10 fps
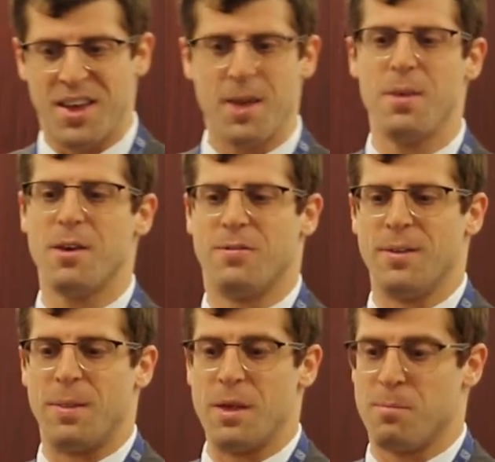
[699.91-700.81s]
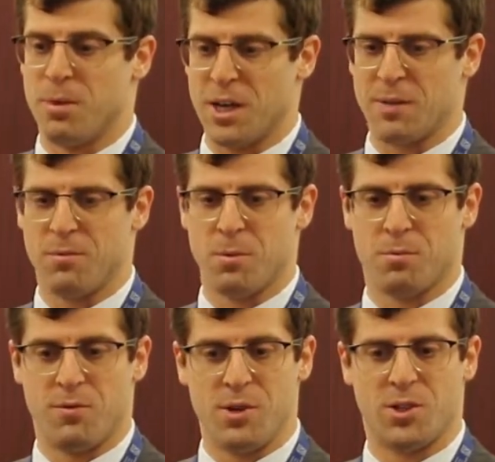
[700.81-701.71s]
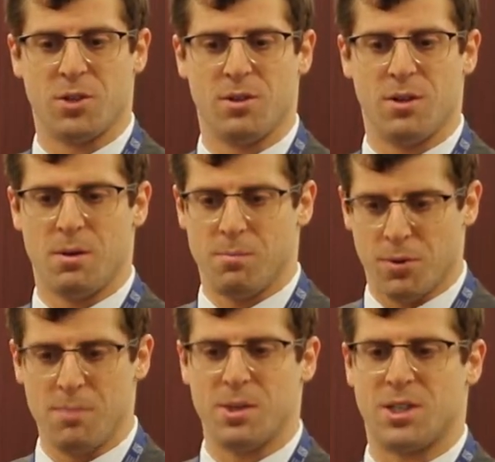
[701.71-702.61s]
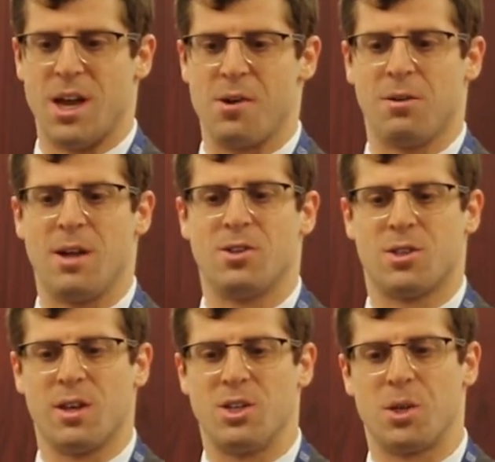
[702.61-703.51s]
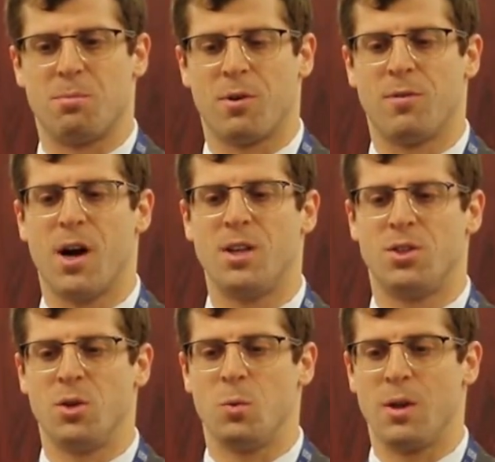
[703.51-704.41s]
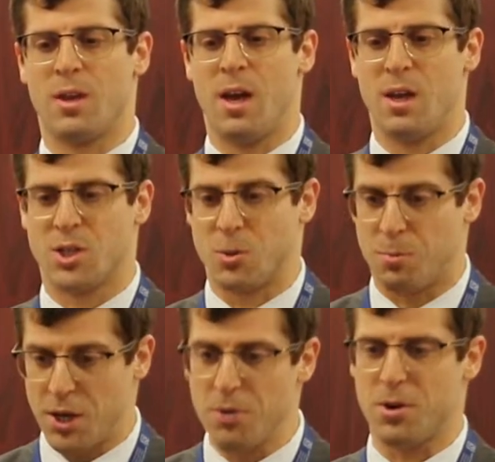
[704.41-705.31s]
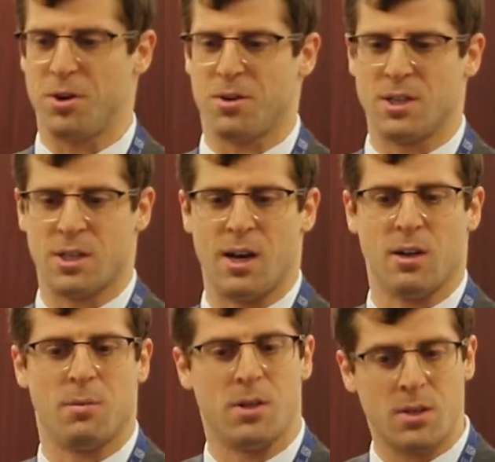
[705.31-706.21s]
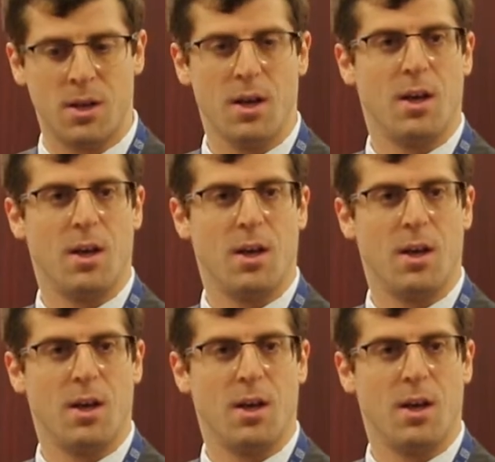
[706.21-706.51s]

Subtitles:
in the event the applicable provincial employment standard legislation provides you with a superior entitlement